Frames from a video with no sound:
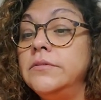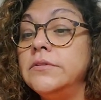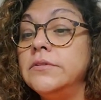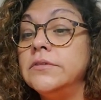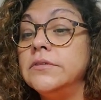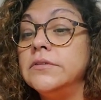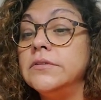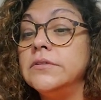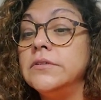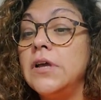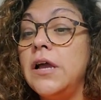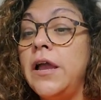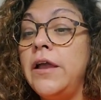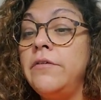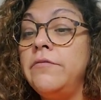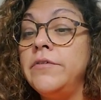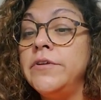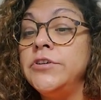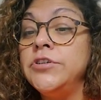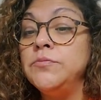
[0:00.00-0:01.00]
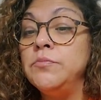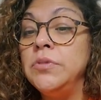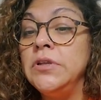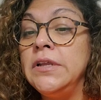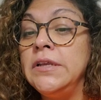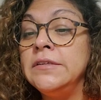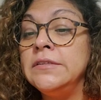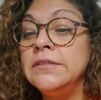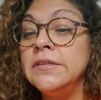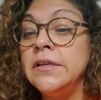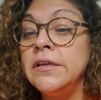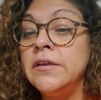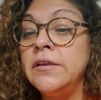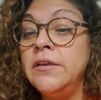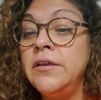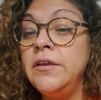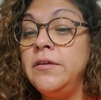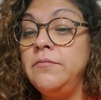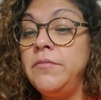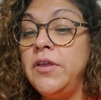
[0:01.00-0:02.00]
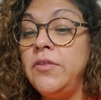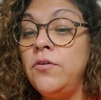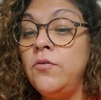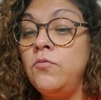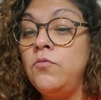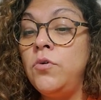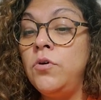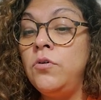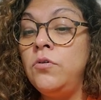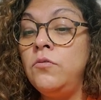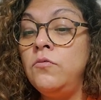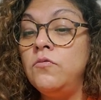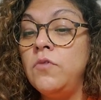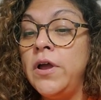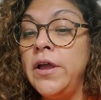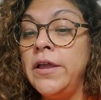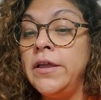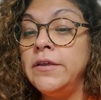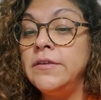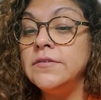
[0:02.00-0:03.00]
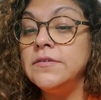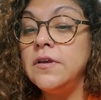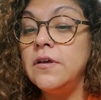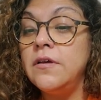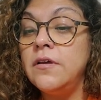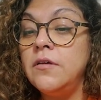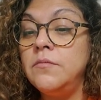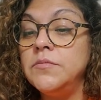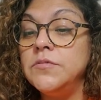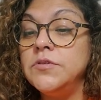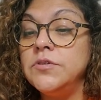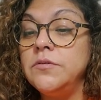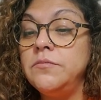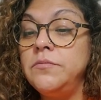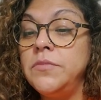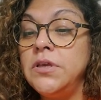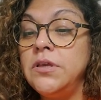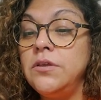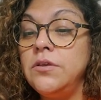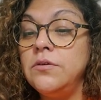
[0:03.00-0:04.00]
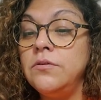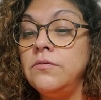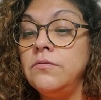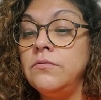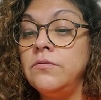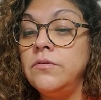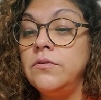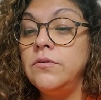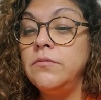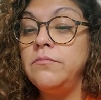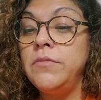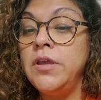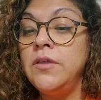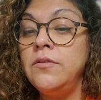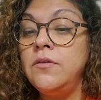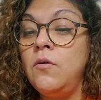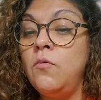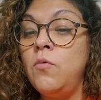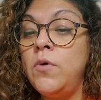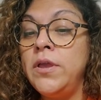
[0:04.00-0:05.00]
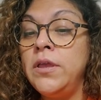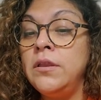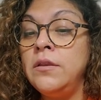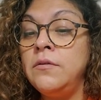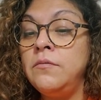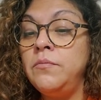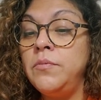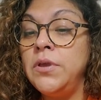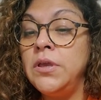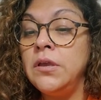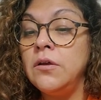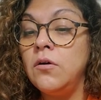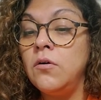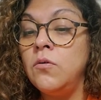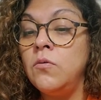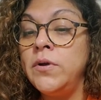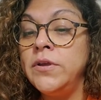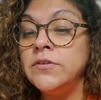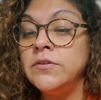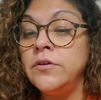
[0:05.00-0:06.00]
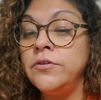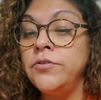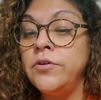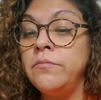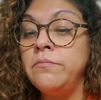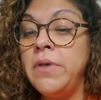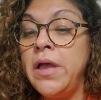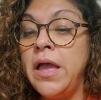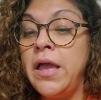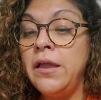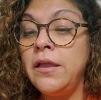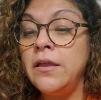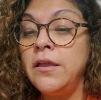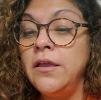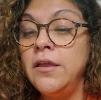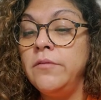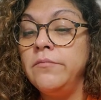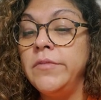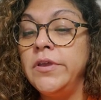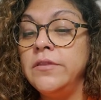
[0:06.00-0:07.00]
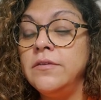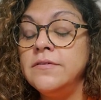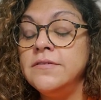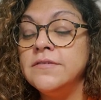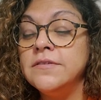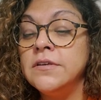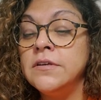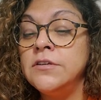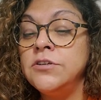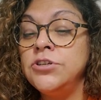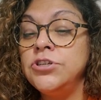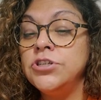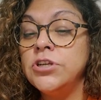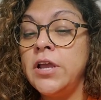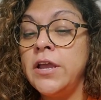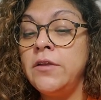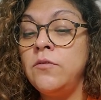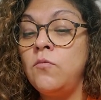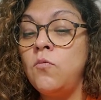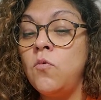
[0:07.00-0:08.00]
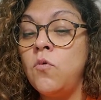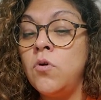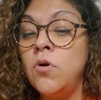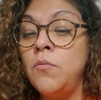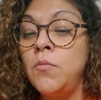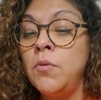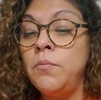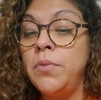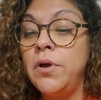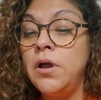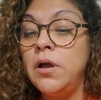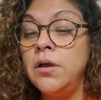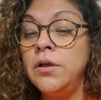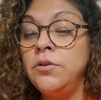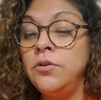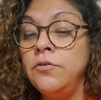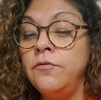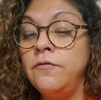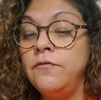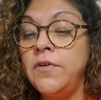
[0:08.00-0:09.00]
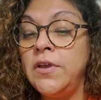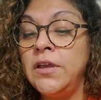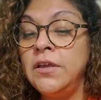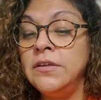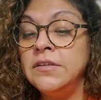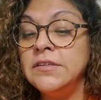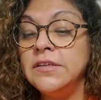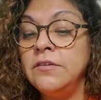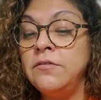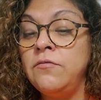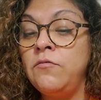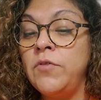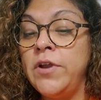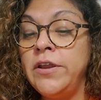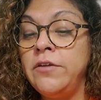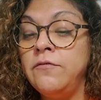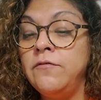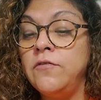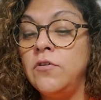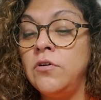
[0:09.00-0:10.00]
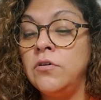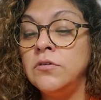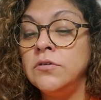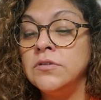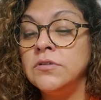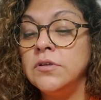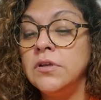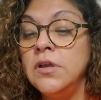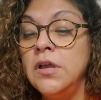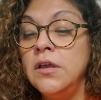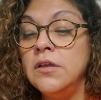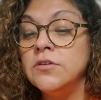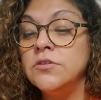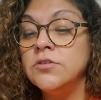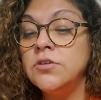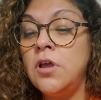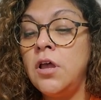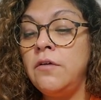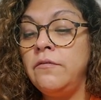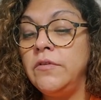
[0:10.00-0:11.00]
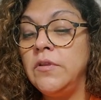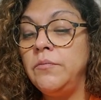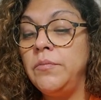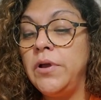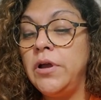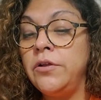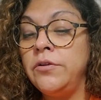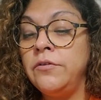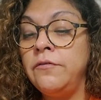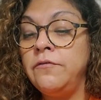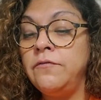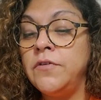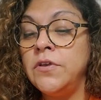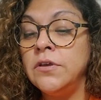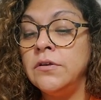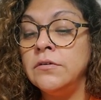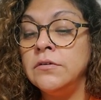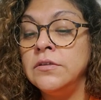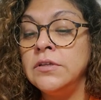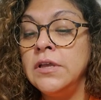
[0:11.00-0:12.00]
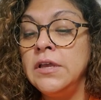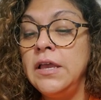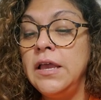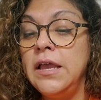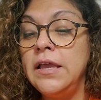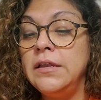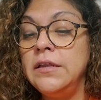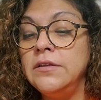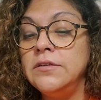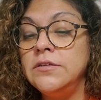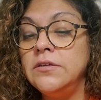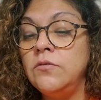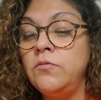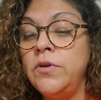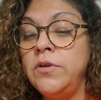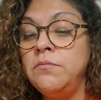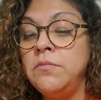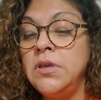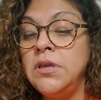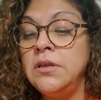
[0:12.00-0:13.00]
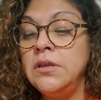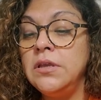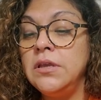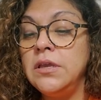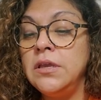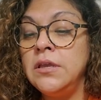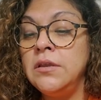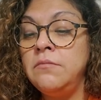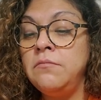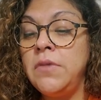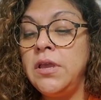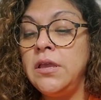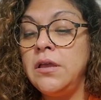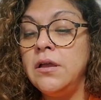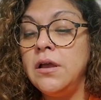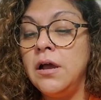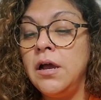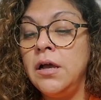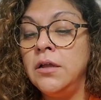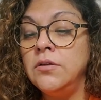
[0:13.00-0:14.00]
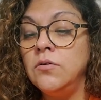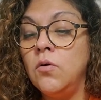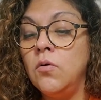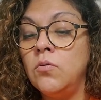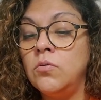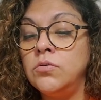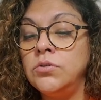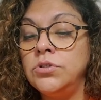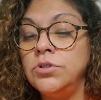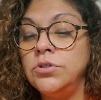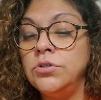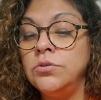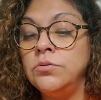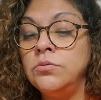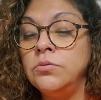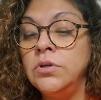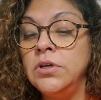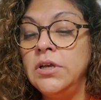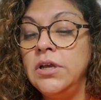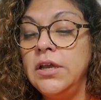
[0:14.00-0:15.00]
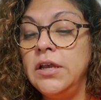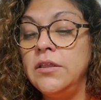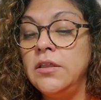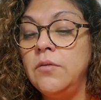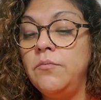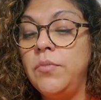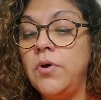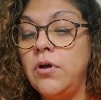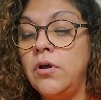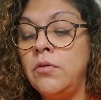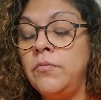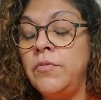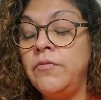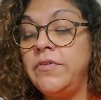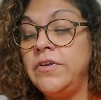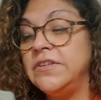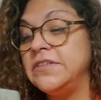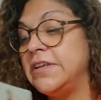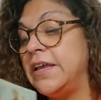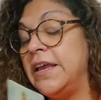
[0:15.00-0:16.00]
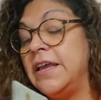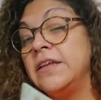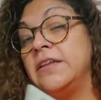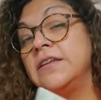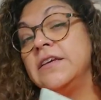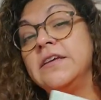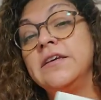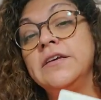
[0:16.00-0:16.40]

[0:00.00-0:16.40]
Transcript: This Irish blessing. May the road rise up to meet you. May the wind be always on your back. May the sun shine warm upon your face and rain falls soft upon the field. And until we meet again, may God hold you in the palm of his hand.